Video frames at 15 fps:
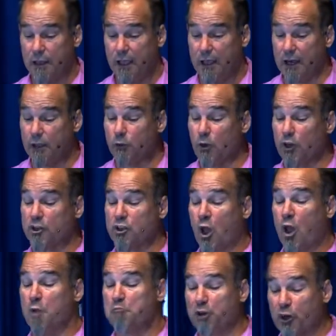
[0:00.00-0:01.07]
In other words,
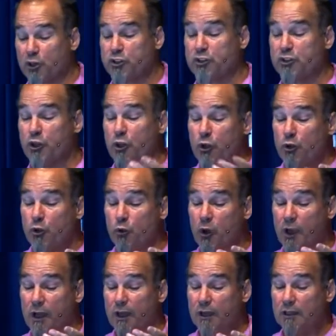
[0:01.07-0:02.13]
pursue
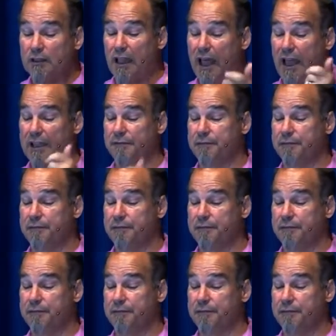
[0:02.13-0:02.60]
life.